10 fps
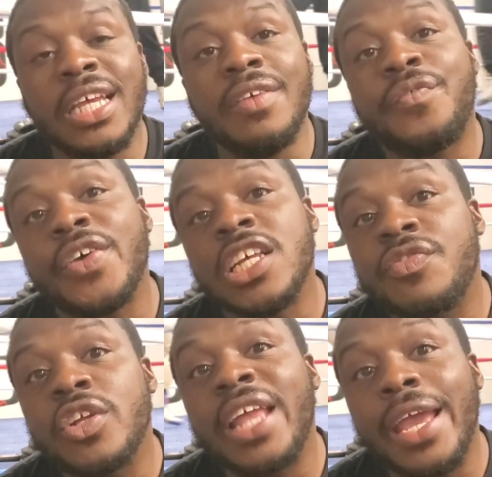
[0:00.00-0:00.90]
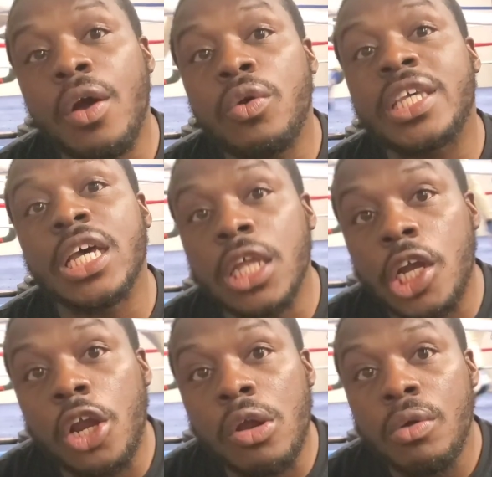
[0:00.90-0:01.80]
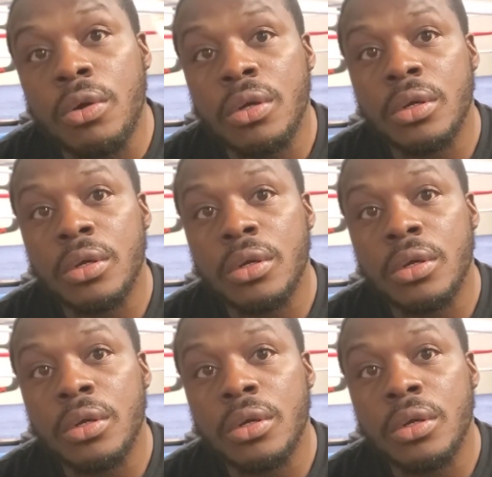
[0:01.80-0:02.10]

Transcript: Didn't Felix Verdejo kill a girl?